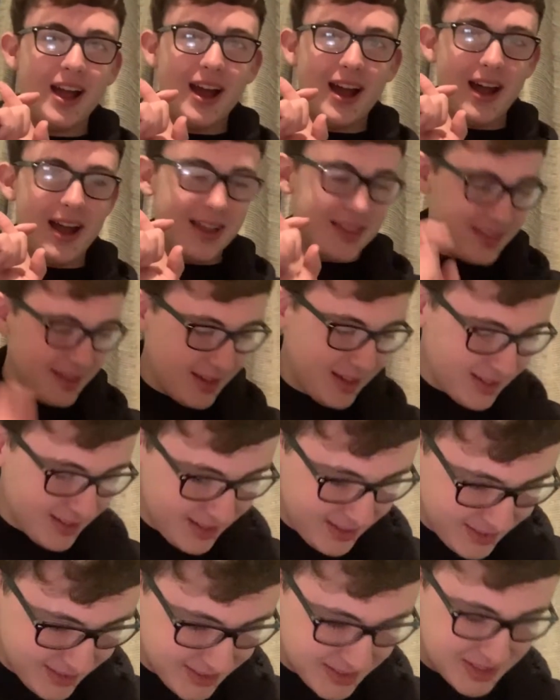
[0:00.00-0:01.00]
and that
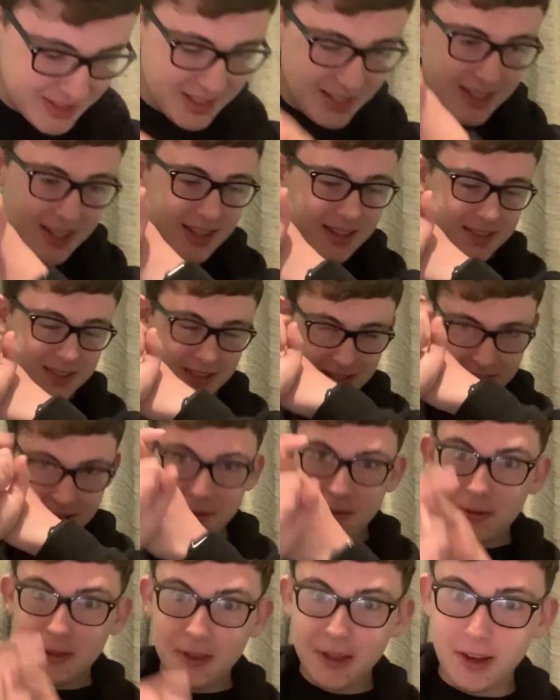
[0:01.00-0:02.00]
is to
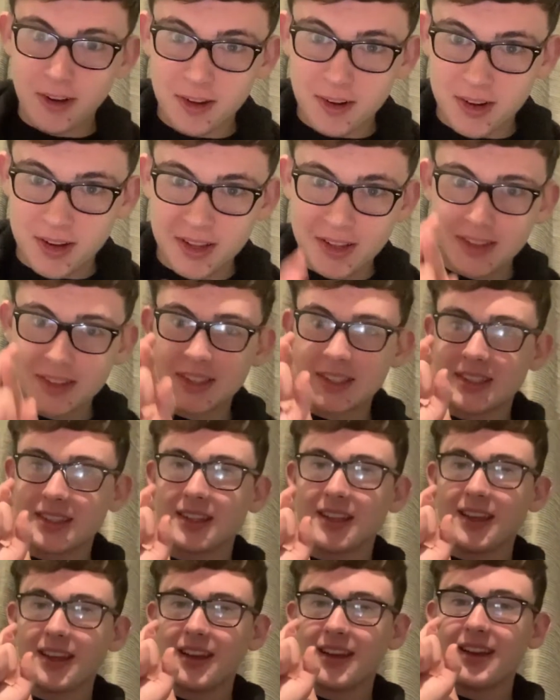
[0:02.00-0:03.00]
give the audience
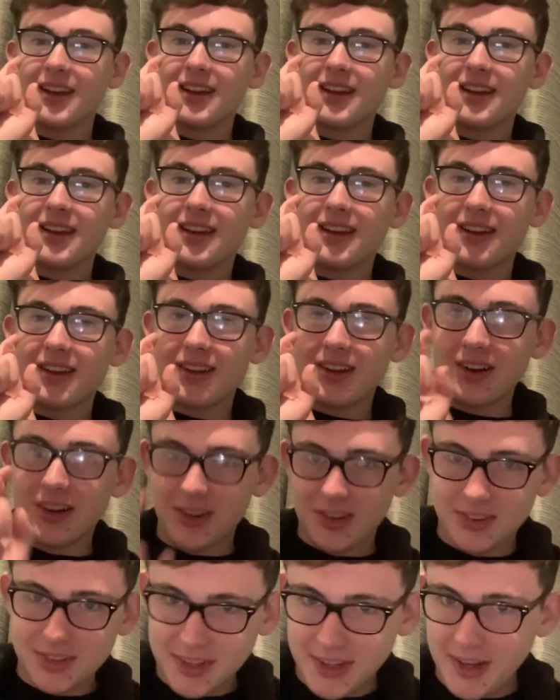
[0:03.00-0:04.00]

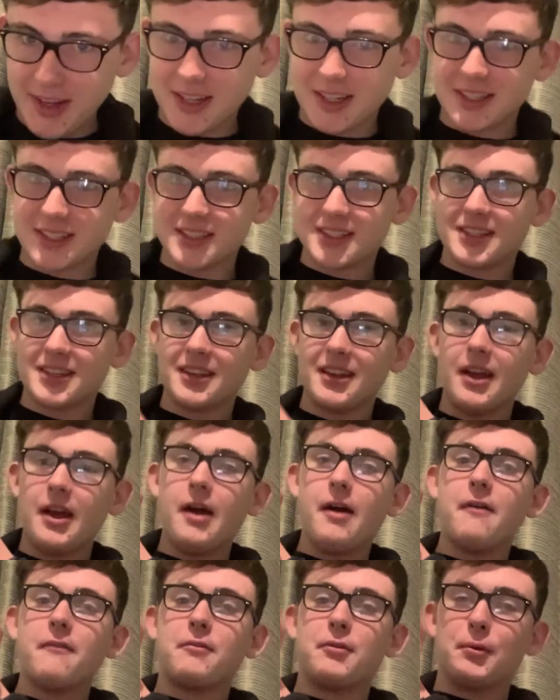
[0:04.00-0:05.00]
context
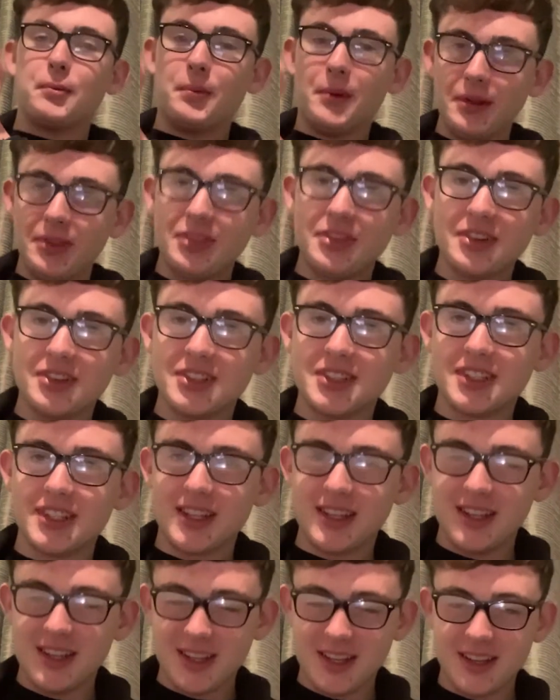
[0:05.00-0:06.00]
for what they're
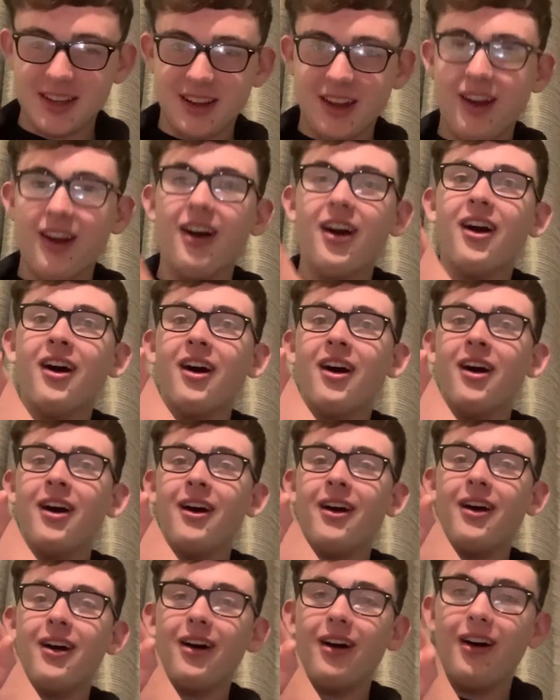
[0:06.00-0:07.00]
saying
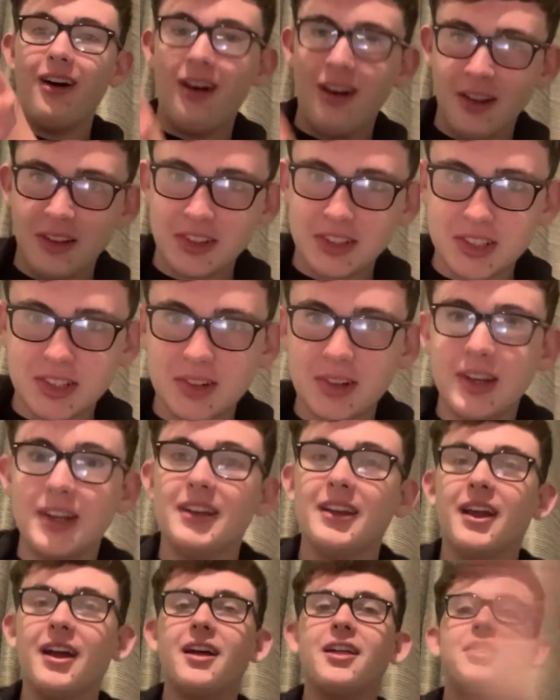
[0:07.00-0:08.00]
on
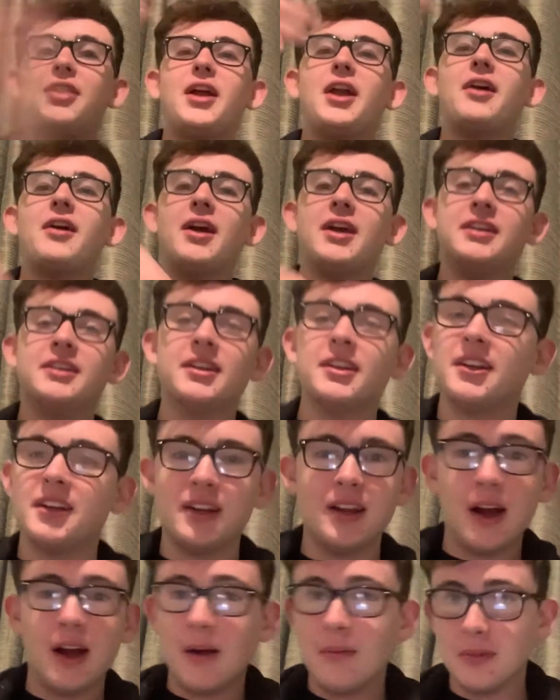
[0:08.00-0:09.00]
screen. There, I did
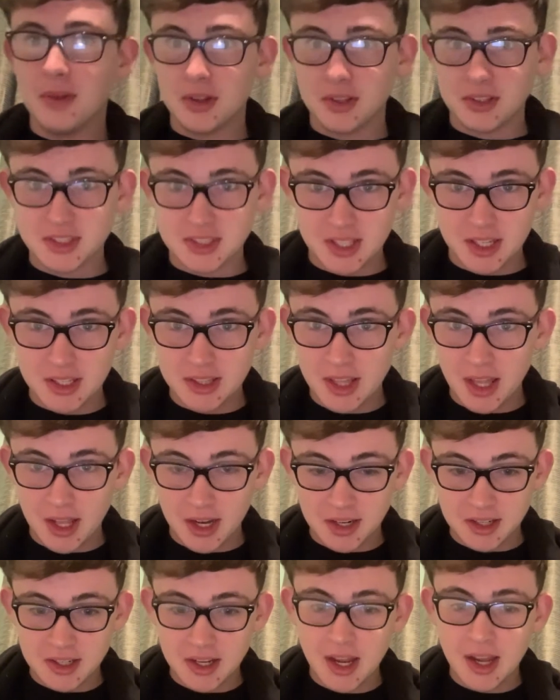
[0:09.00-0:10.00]
it. I'm not saying that
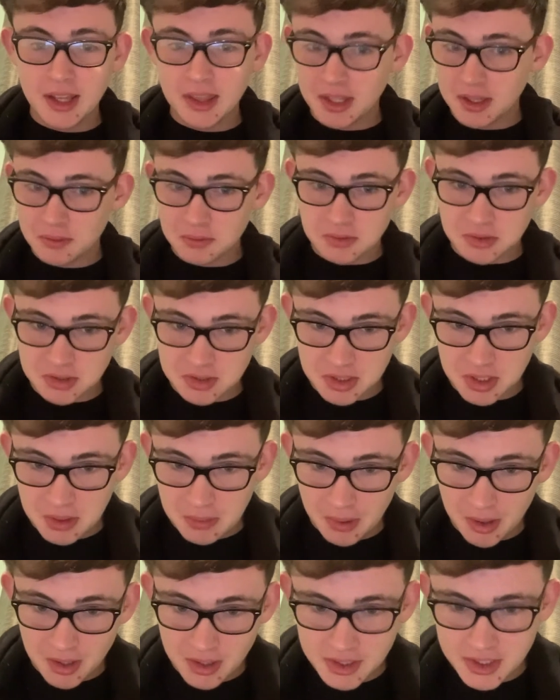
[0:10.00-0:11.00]
again. That was too
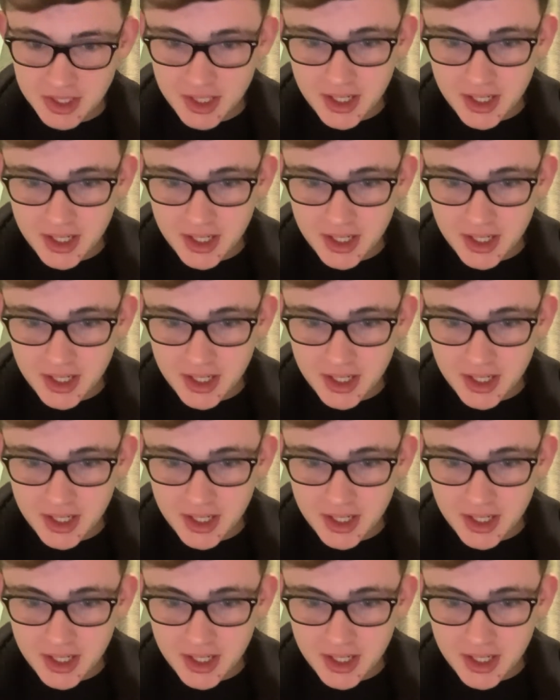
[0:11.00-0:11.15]
much.